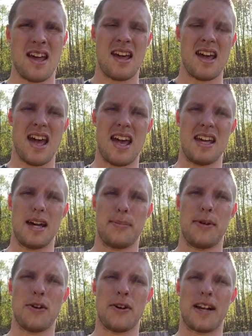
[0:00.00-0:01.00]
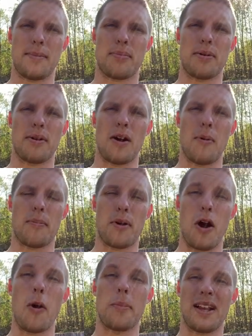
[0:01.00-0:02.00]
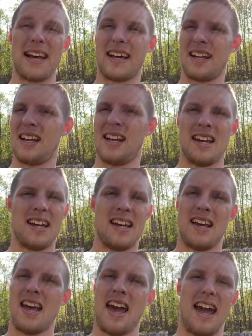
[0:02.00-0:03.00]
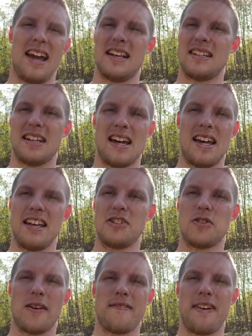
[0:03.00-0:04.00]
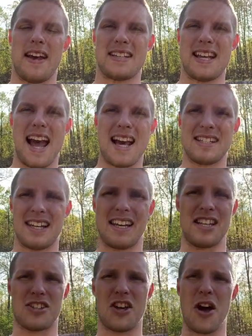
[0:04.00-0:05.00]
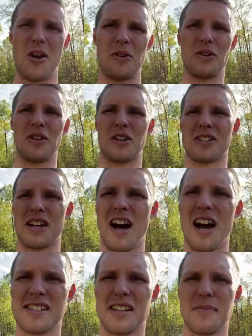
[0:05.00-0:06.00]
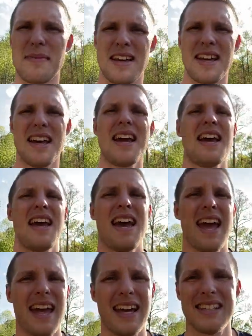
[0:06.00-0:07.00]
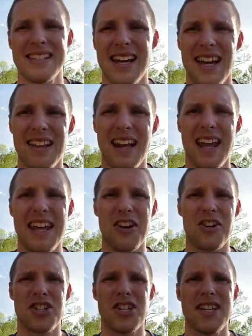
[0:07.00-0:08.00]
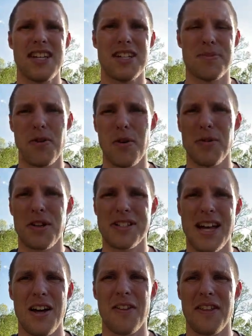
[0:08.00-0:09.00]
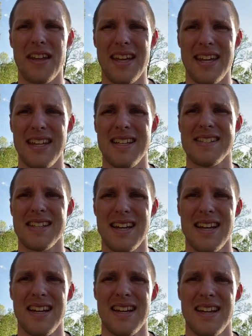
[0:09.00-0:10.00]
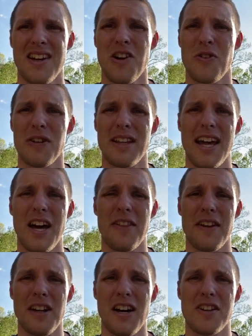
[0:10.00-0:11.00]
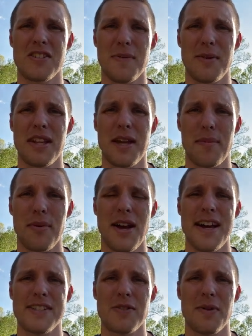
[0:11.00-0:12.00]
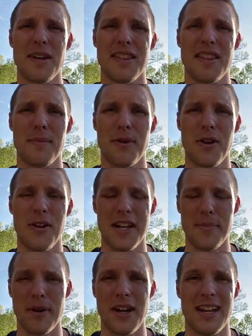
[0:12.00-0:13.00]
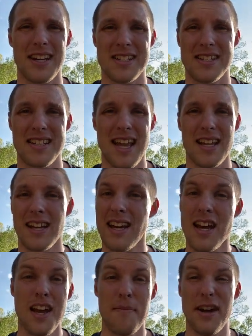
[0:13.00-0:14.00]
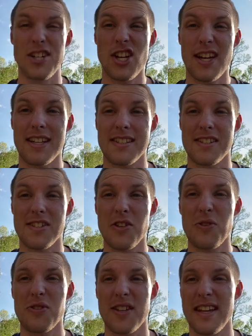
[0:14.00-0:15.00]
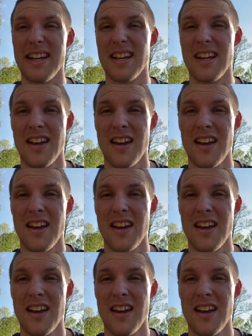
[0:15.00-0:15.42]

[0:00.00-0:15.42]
a Purina Pro plan, and he's doing fantastic. His coat looks awesome, and he's got a lot of energy. His poop looks healthy. He's a really healthy dog, so I'm really impressed with the Purina products, because heck, my chickens, as you've seen,